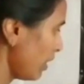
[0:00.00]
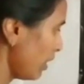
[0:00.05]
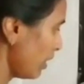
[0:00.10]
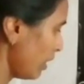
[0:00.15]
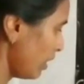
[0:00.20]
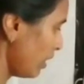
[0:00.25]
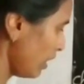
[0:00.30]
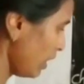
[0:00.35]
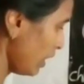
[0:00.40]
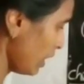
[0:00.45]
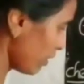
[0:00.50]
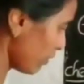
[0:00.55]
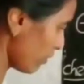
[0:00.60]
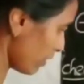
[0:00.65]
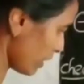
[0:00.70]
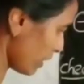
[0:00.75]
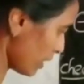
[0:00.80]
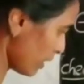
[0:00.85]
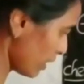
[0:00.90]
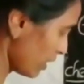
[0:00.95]

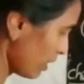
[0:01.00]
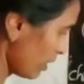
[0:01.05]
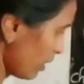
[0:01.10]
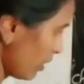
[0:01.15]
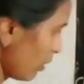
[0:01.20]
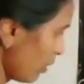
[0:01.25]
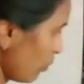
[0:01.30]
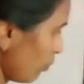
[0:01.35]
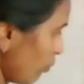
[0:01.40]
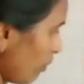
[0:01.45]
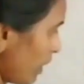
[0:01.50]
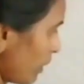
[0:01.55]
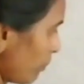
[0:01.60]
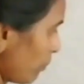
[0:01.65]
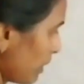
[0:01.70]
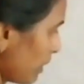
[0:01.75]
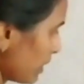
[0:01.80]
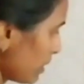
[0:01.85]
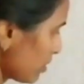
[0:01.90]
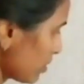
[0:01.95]
11. 1
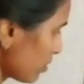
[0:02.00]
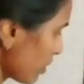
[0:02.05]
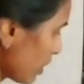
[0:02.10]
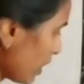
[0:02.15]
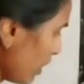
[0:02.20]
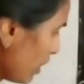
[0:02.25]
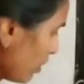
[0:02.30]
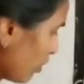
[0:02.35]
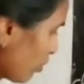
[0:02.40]
plus 3,